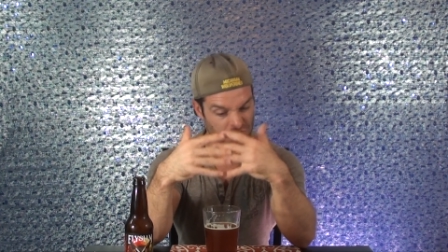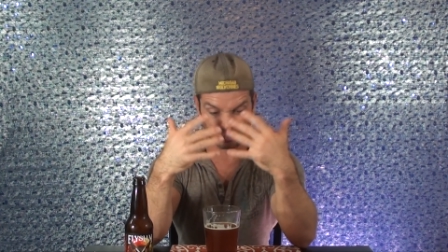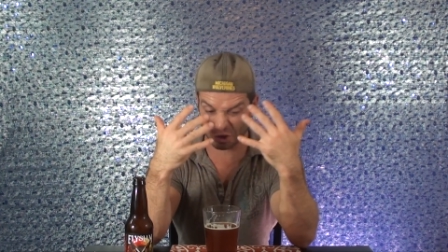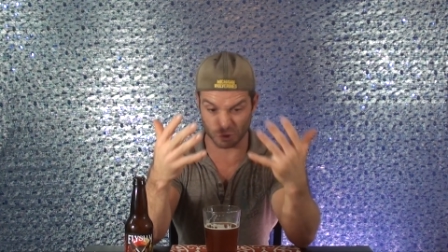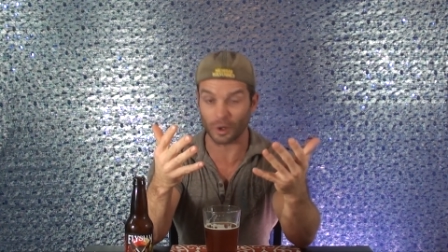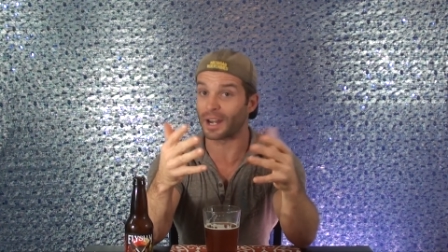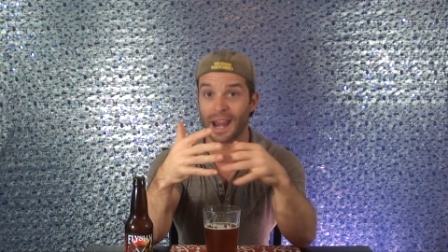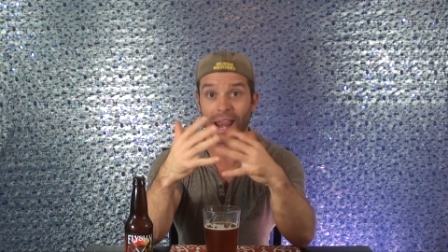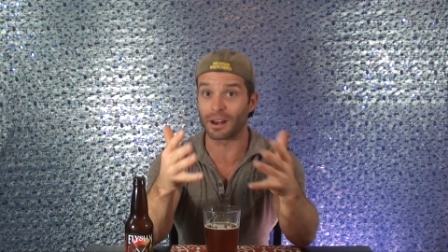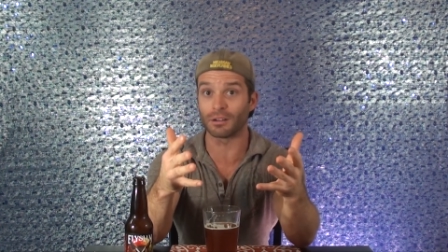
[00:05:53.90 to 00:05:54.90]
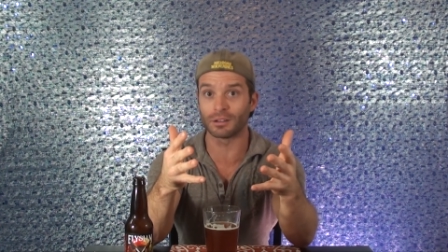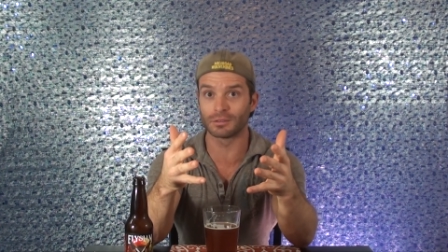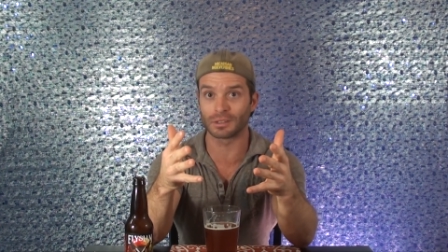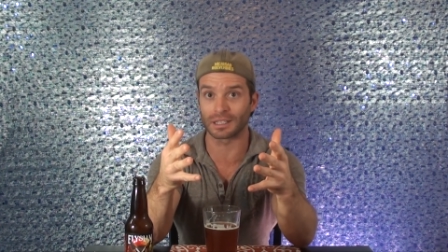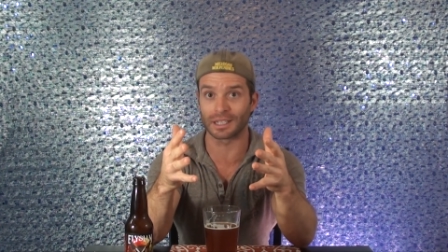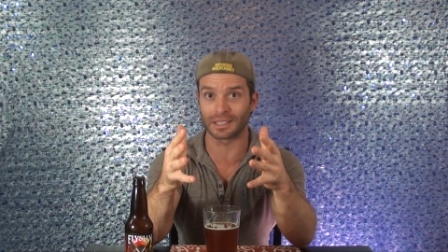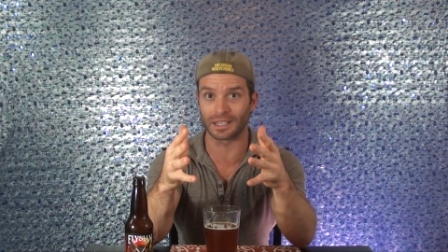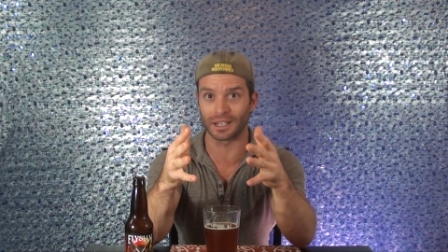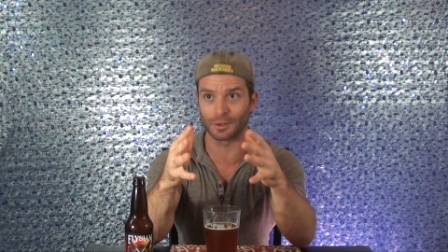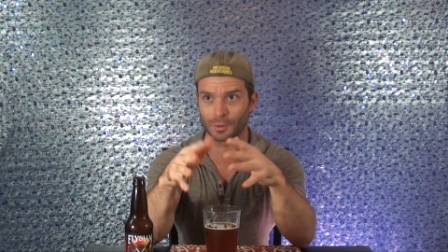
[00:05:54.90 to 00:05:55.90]
straight ale,
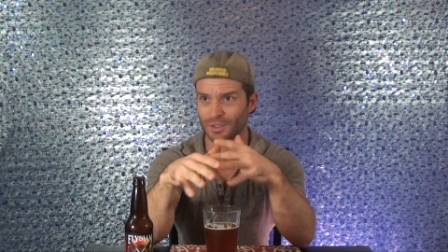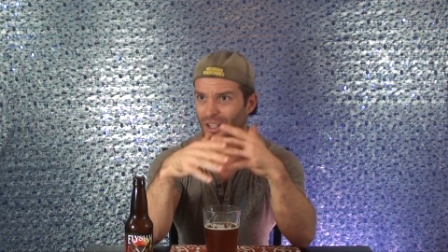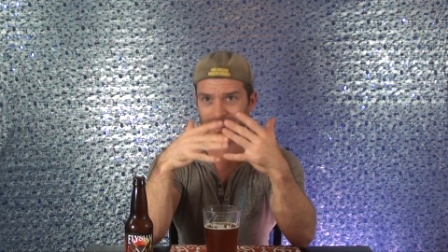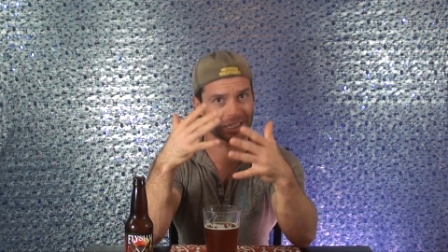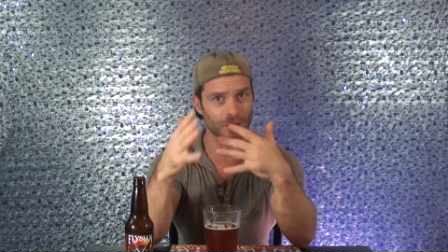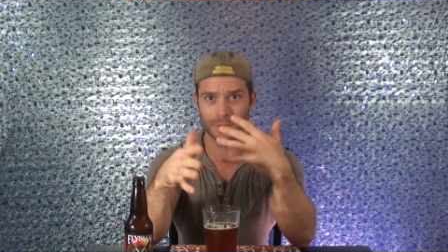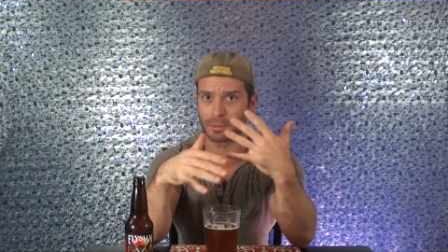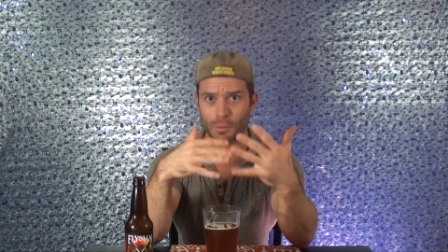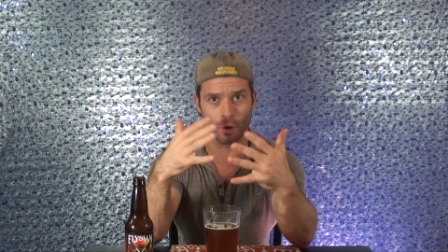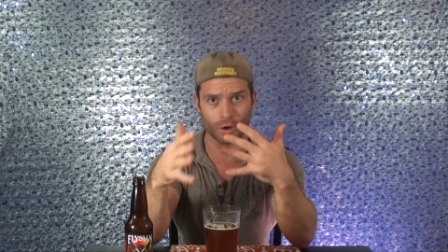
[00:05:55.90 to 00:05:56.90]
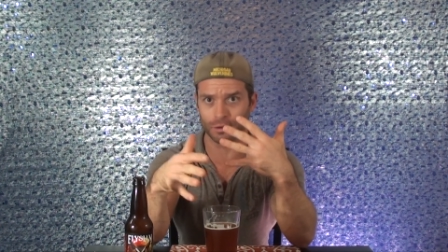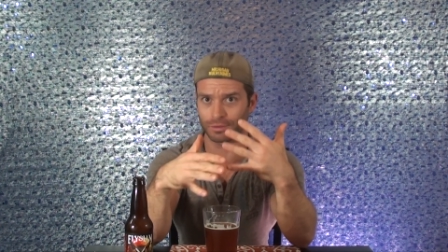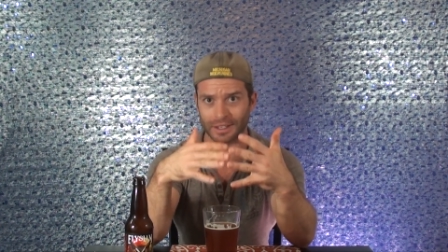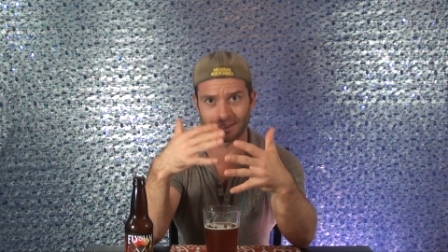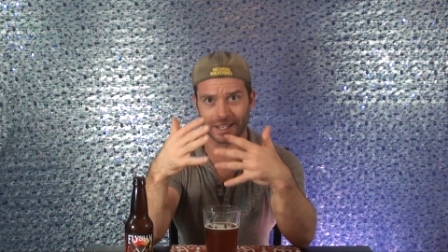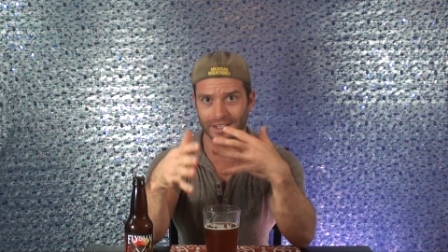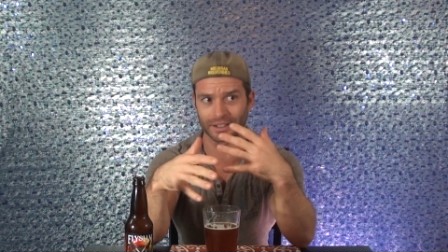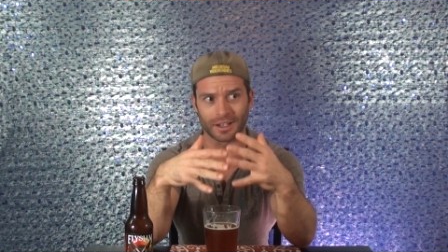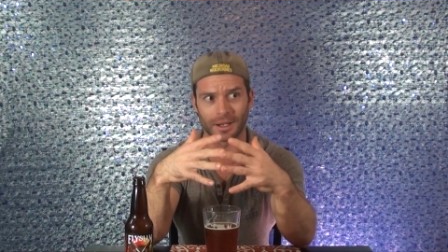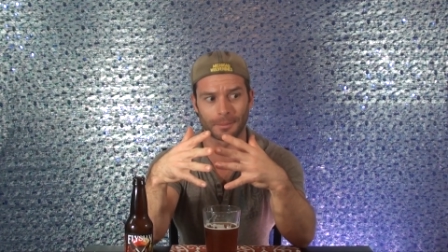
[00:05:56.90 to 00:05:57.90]
like with a little bit more of like that
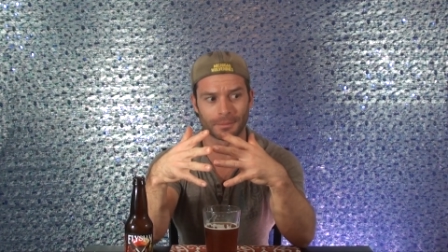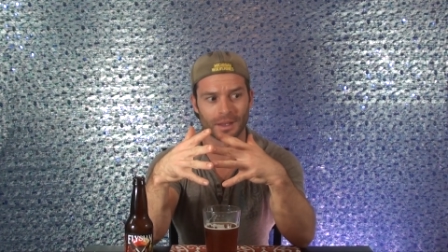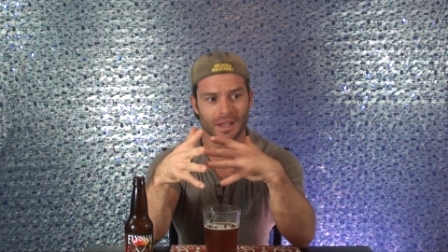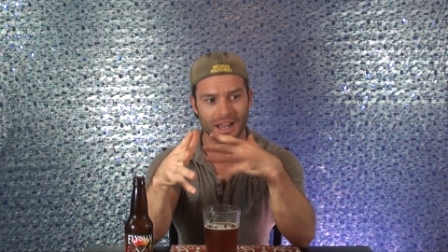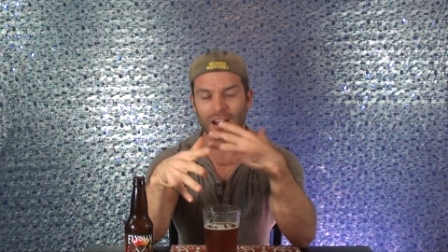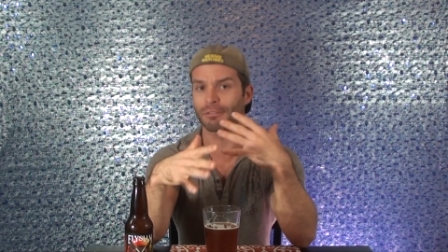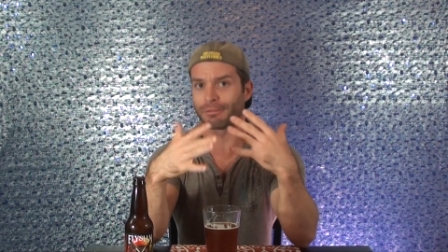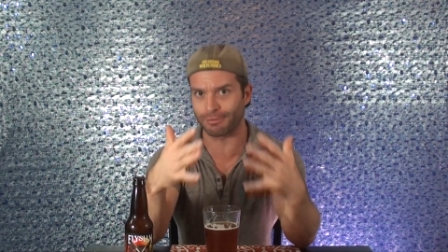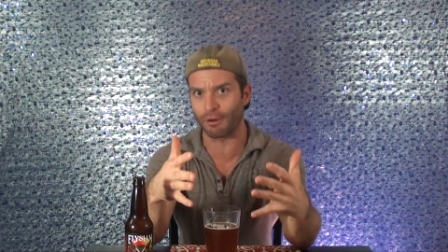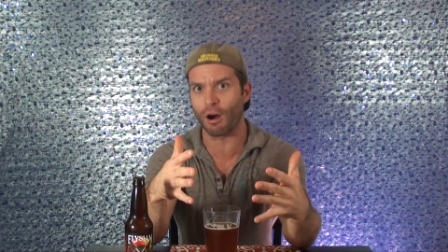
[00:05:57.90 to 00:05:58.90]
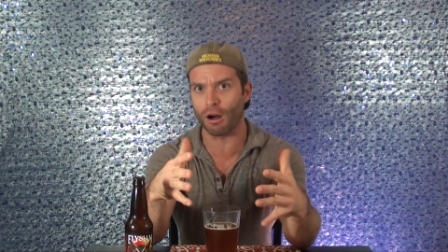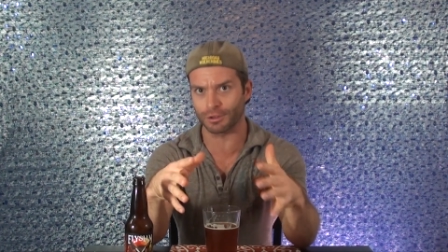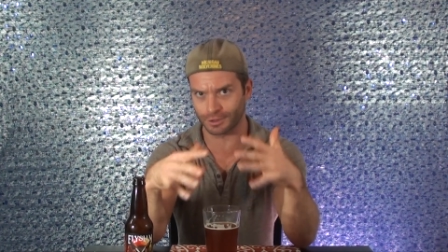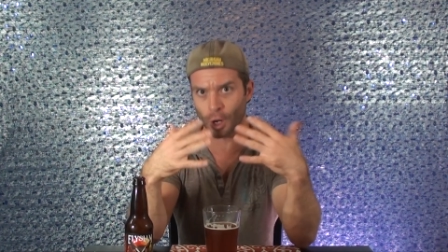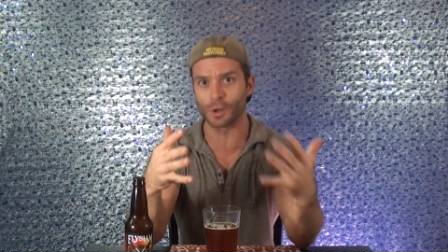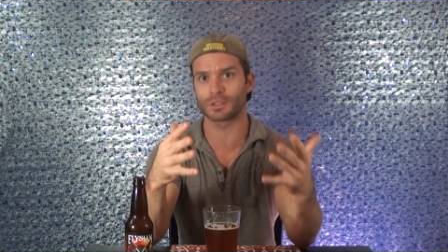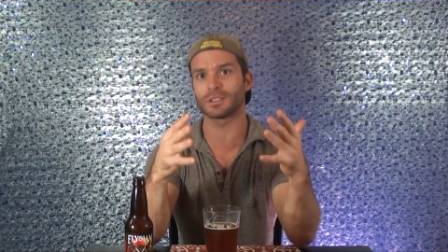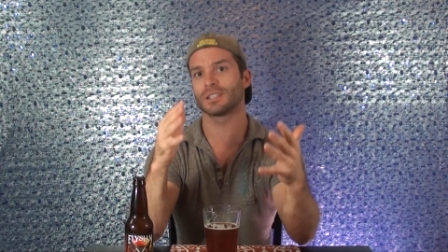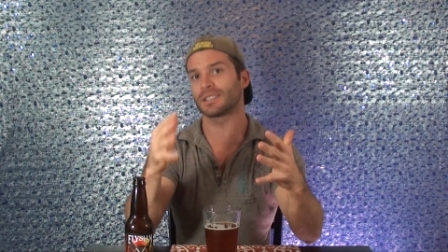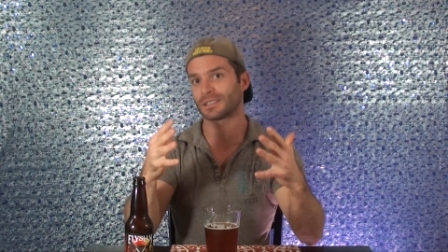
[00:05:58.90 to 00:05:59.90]
kind of fall
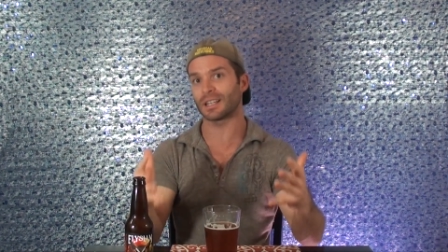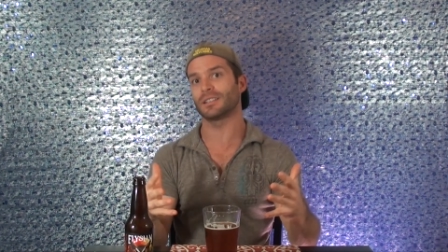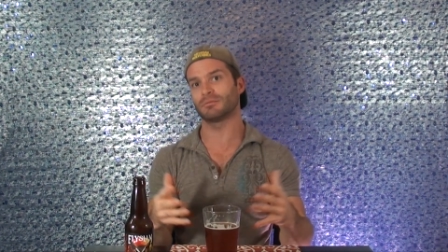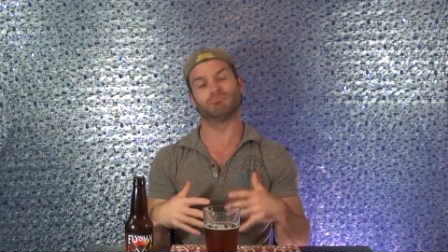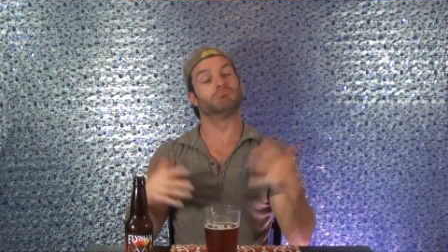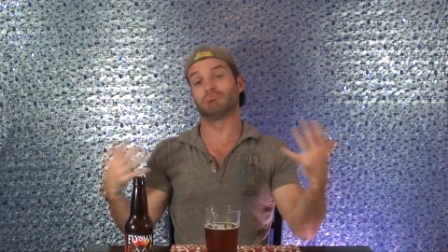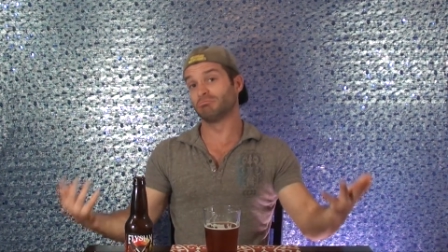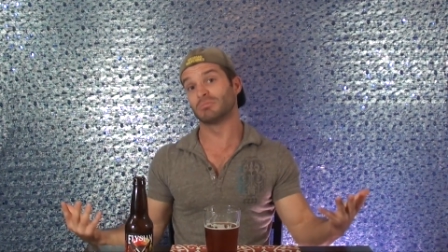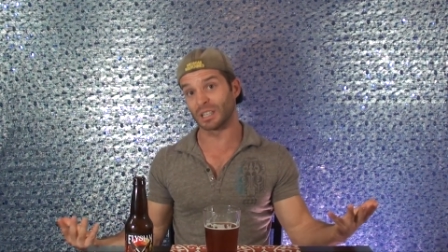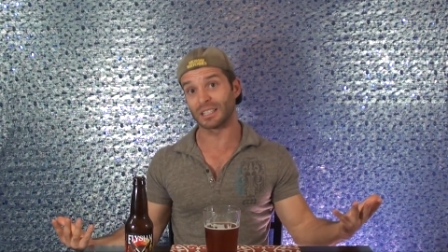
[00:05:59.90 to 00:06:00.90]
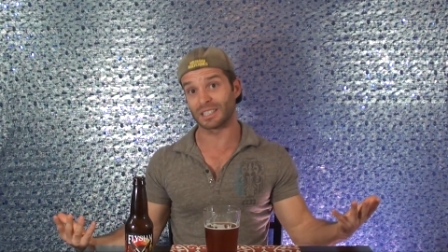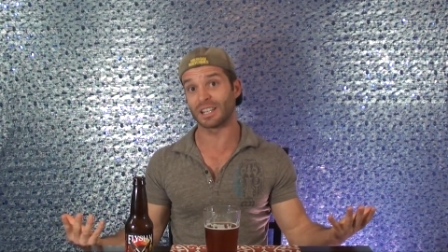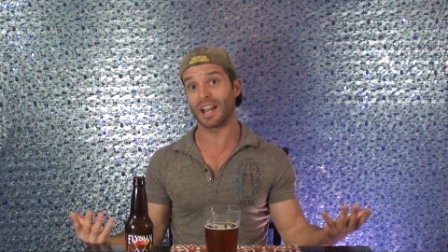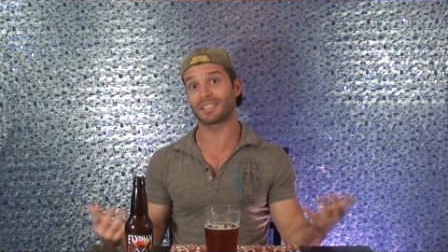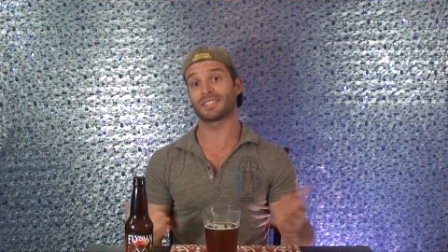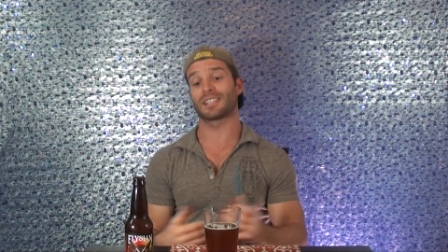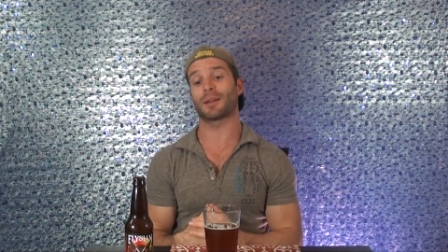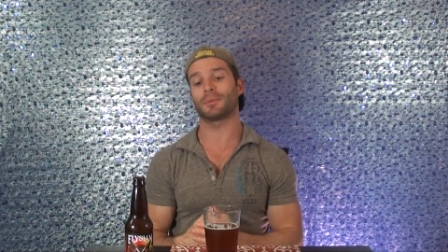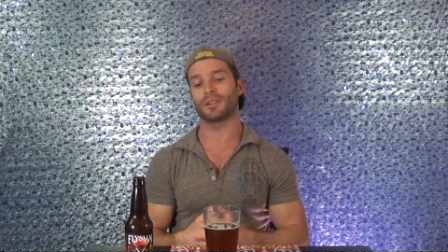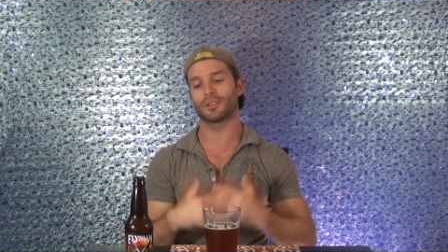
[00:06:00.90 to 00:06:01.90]
toastedness that's nice this
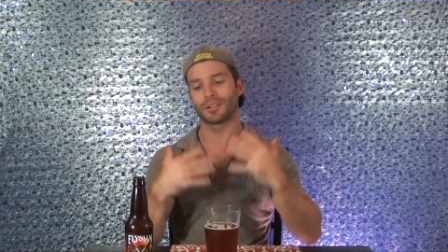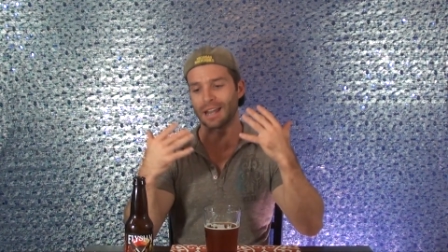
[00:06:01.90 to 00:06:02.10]
time of year.